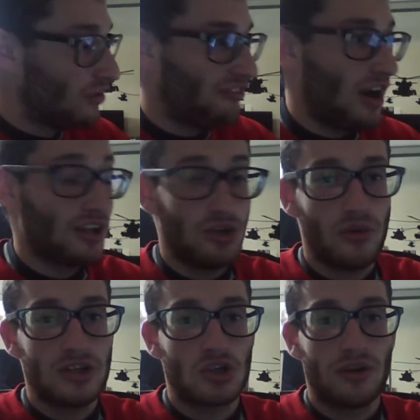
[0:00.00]
find a
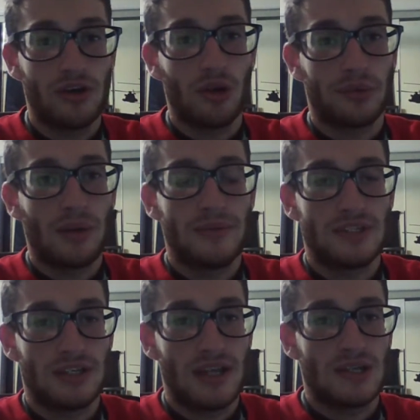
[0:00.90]
new intro. The only problem
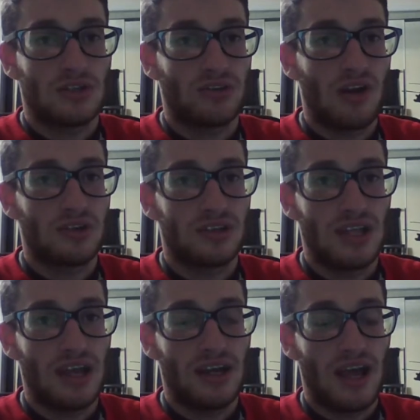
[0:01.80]
is it takes around a
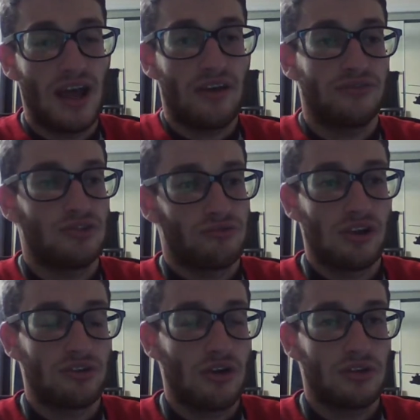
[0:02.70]
day and a half to
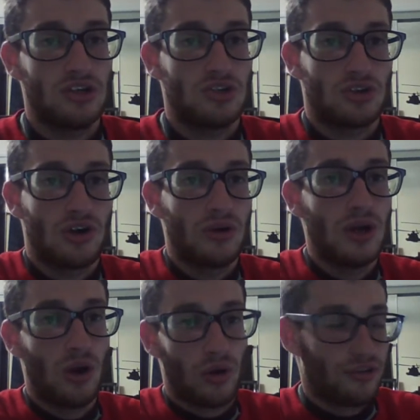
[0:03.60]
render out an intro.
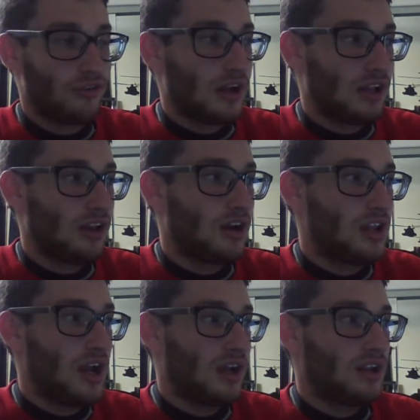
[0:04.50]
Or if I get
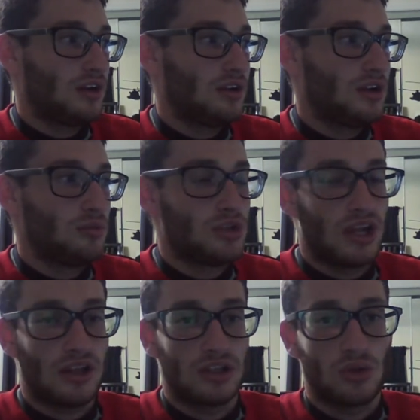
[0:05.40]
lucky, I can it would
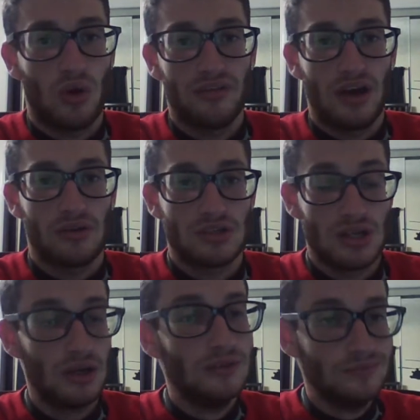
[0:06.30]
take like 12 hours.
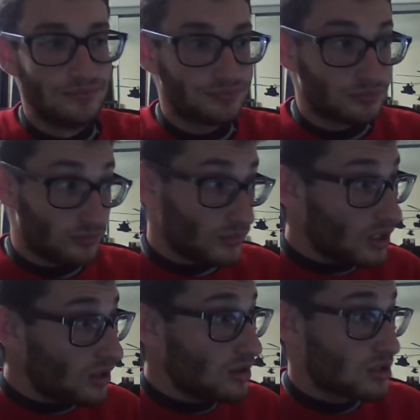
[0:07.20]

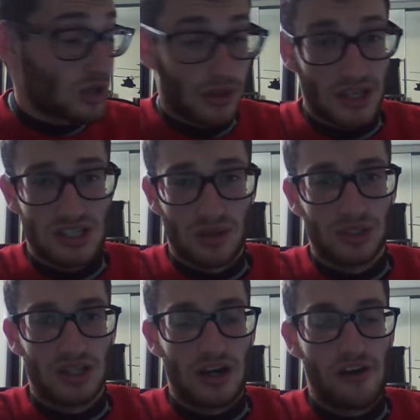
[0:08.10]
So that's
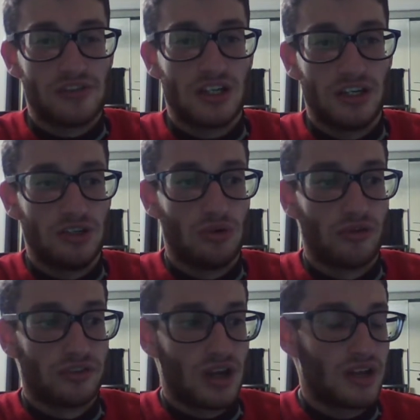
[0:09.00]
something that I obviously need to do
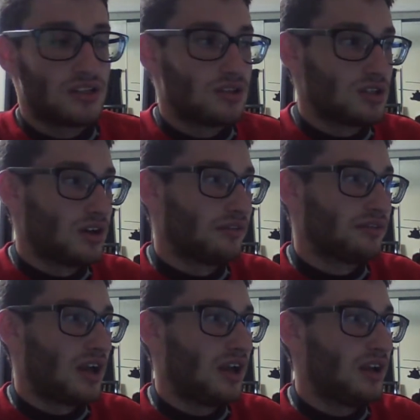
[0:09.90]
overnight and stuff.
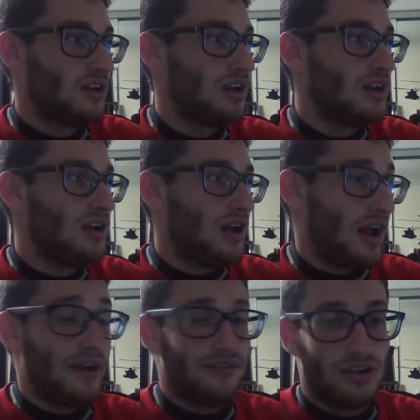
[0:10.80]
And
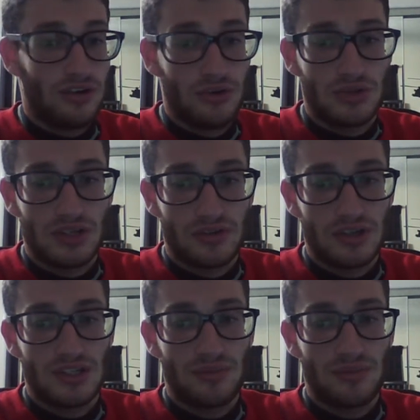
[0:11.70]
I have a new series in